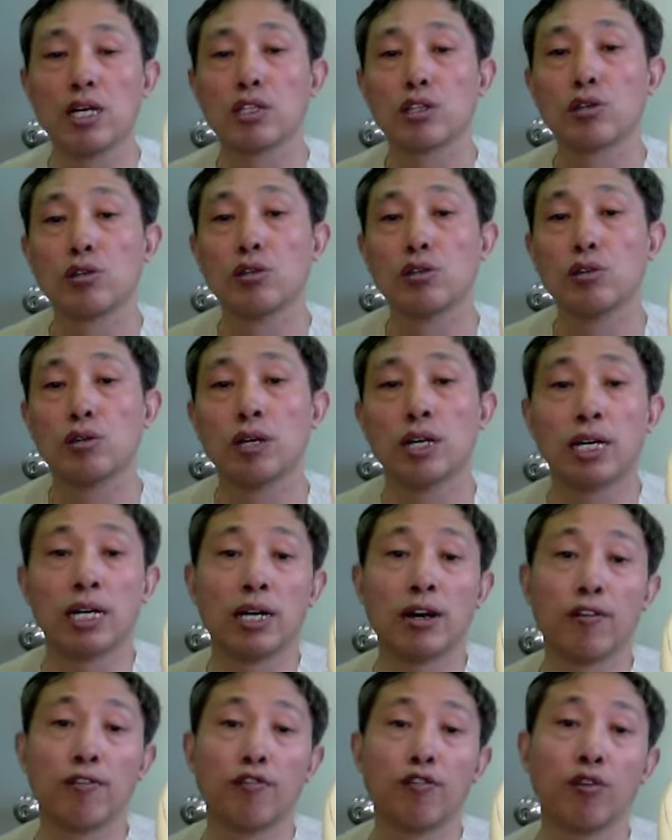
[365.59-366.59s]

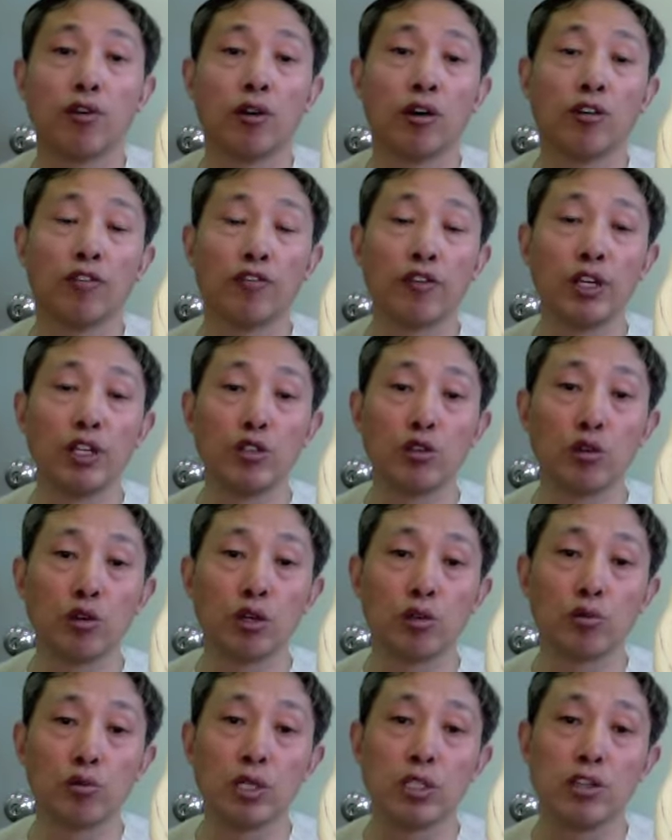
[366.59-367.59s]
to for
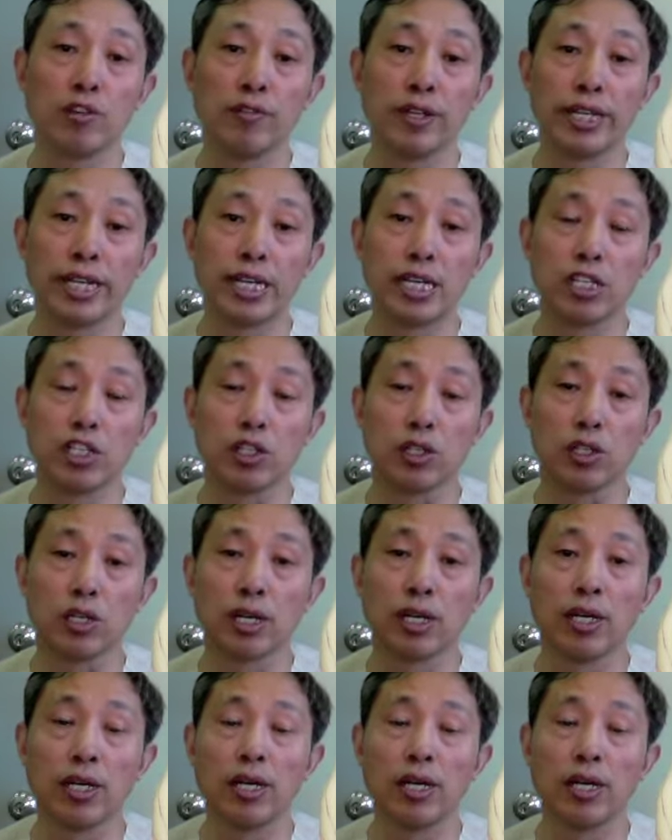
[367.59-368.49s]
facial rejuvenation.